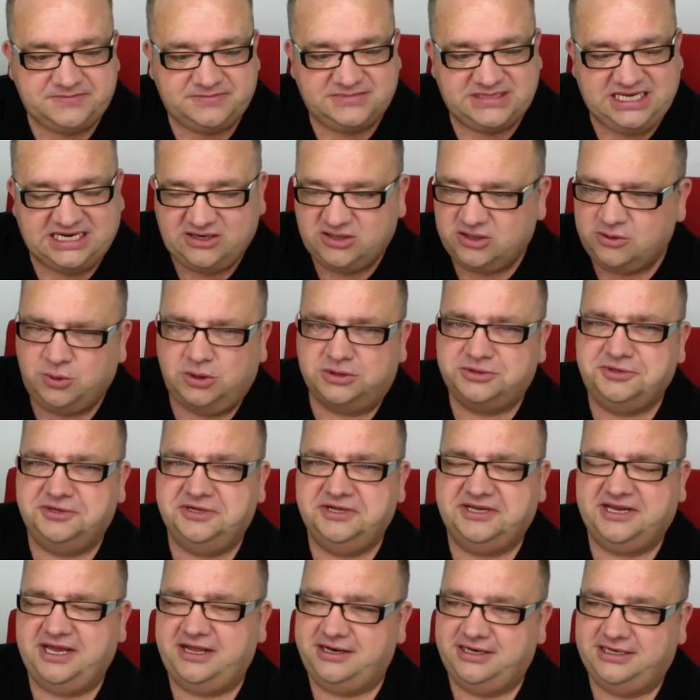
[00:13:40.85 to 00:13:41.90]
And I go, what, don't you
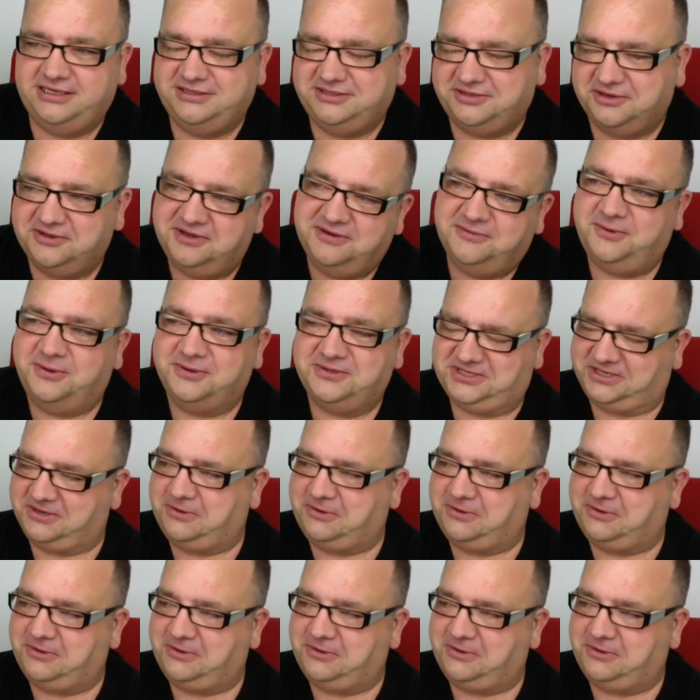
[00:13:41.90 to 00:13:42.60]
get it? Don't you watch